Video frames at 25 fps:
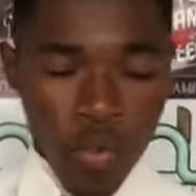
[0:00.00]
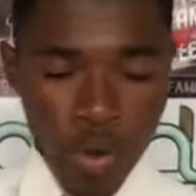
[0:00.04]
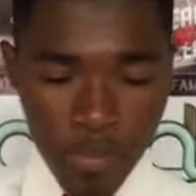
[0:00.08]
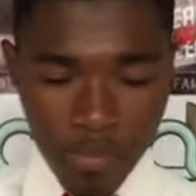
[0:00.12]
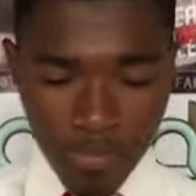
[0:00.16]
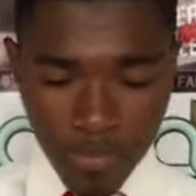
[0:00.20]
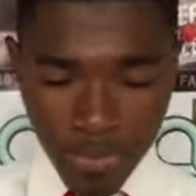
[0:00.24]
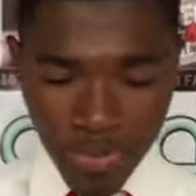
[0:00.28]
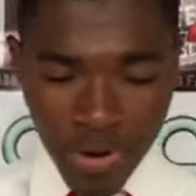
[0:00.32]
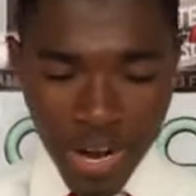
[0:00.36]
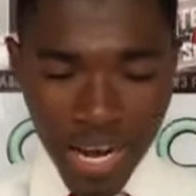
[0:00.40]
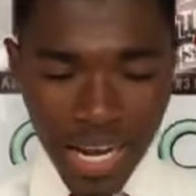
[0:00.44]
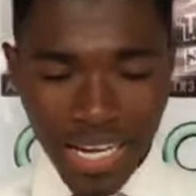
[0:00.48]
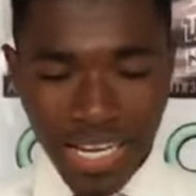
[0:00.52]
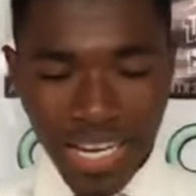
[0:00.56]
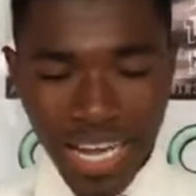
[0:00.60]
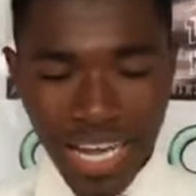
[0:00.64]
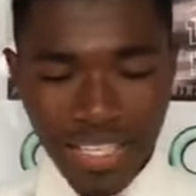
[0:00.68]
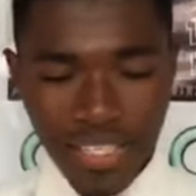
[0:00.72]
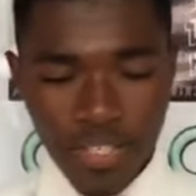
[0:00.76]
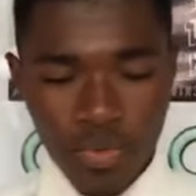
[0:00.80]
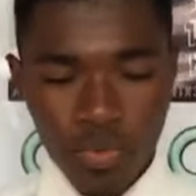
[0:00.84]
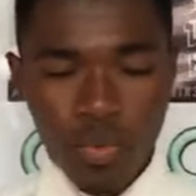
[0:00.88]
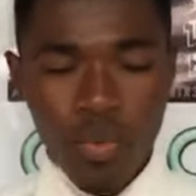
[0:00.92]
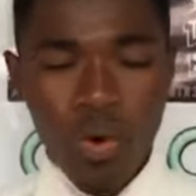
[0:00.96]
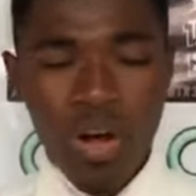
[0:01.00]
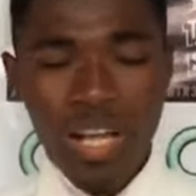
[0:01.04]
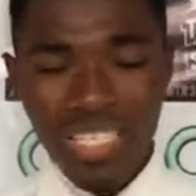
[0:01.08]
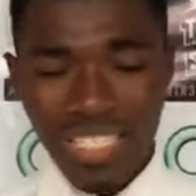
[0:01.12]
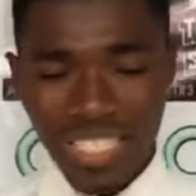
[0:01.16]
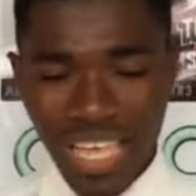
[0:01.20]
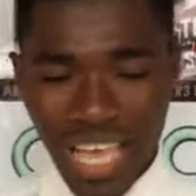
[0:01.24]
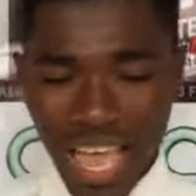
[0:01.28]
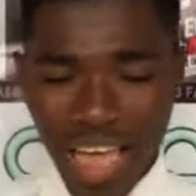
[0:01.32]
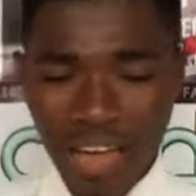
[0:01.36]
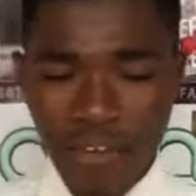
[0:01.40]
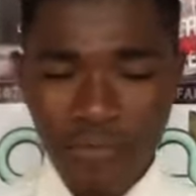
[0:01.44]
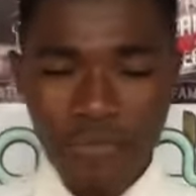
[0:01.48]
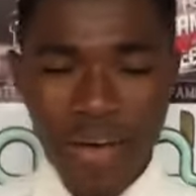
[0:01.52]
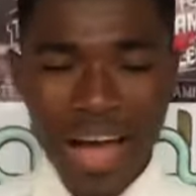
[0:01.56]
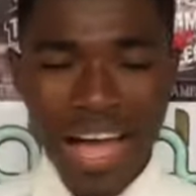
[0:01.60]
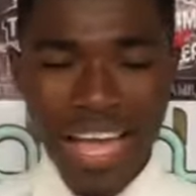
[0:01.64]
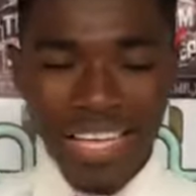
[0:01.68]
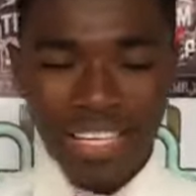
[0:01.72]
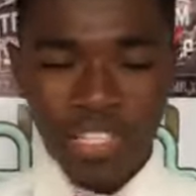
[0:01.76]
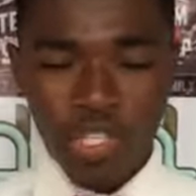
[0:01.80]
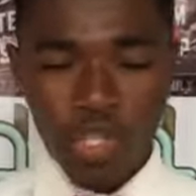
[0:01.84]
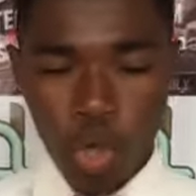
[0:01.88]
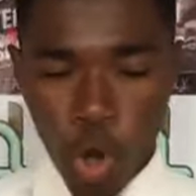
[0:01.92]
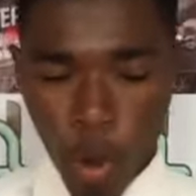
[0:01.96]
We pray that whatever
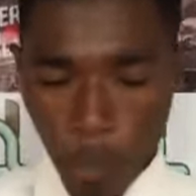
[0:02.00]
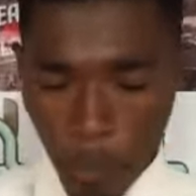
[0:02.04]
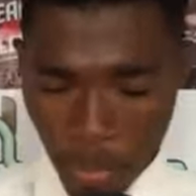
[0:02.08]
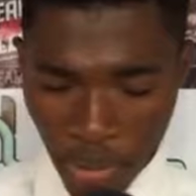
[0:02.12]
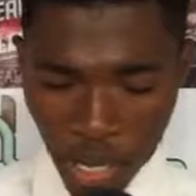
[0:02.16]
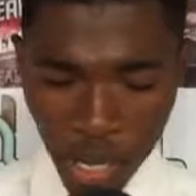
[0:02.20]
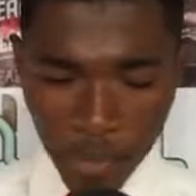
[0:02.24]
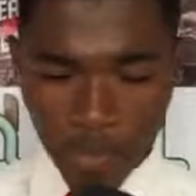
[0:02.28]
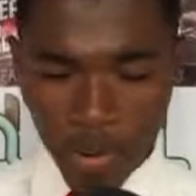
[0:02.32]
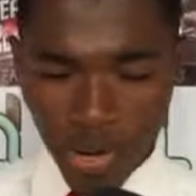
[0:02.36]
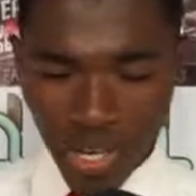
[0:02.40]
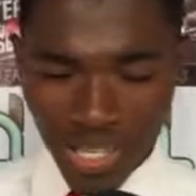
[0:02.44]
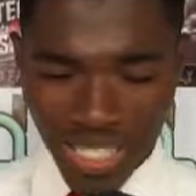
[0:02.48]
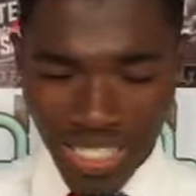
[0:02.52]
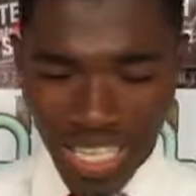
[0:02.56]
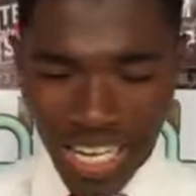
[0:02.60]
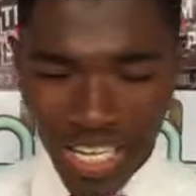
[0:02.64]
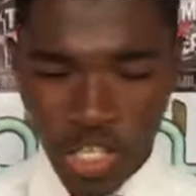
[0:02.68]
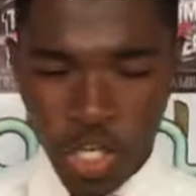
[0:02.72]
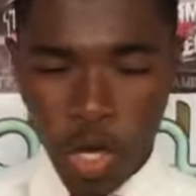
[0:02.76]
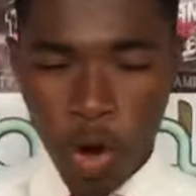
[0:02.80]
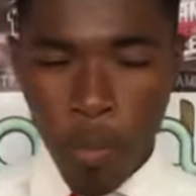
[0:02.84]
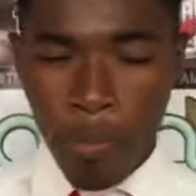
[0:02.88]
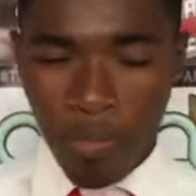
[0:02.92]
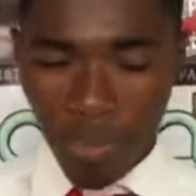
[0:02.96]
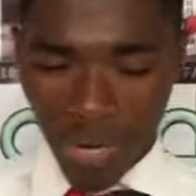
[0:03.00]
is your purpose and your